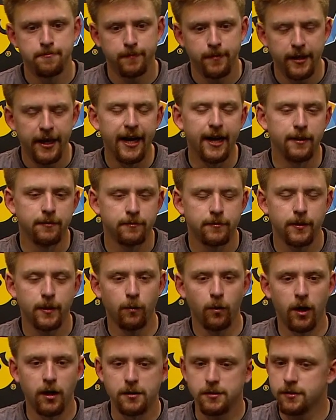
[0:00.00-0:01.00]
Yeah, he
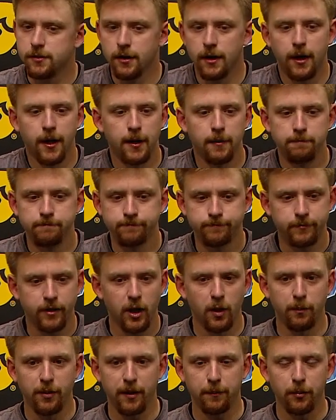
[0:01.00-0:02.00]
was. You know,
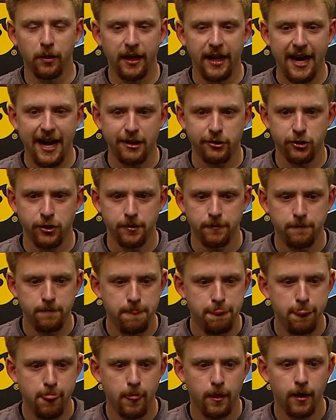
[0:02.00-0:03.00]
big play action,
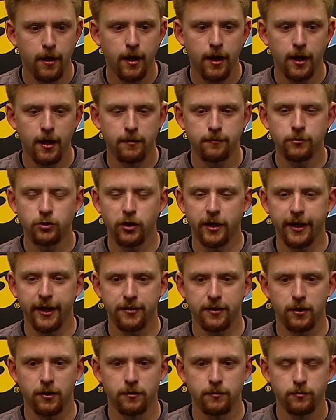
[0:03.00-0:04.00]
trying to get
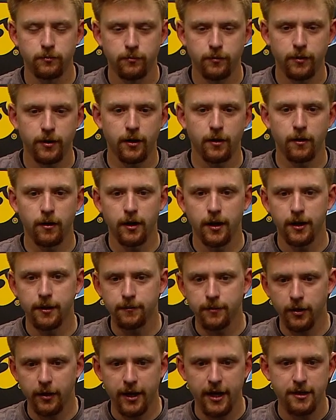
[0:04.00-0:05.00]

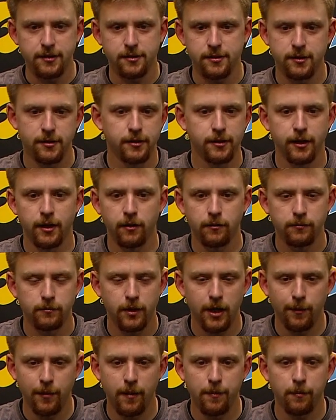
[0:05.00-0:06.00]
their guys to, you know,
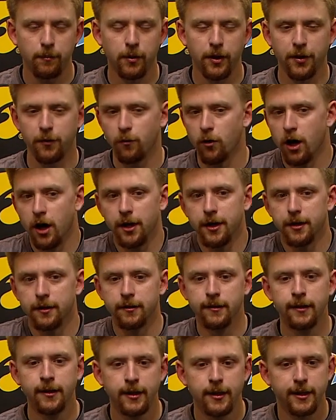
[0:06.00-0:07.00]
come up and play the run, and
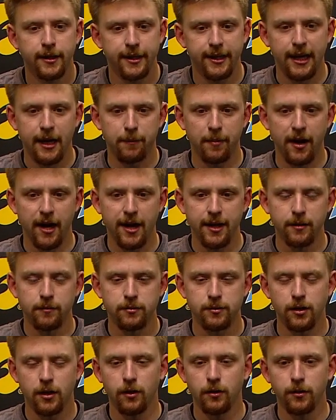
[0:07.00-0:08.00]
he got behind him.
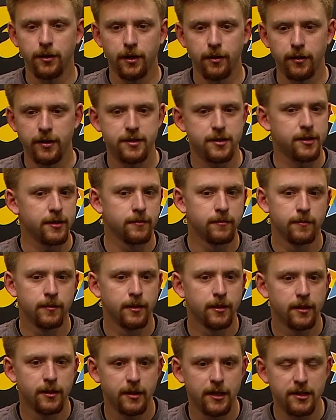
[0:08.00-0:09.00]
So, you know,
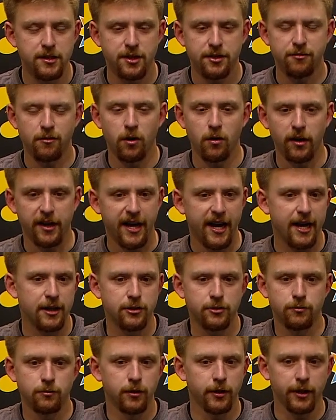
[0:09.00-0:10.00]
easy throw and
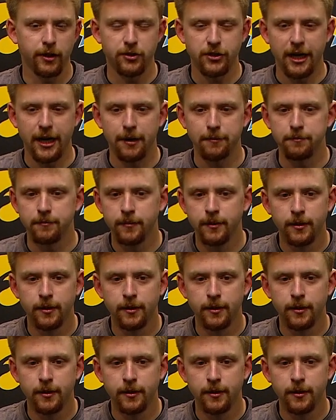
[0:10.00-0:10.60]
catch. Really good job.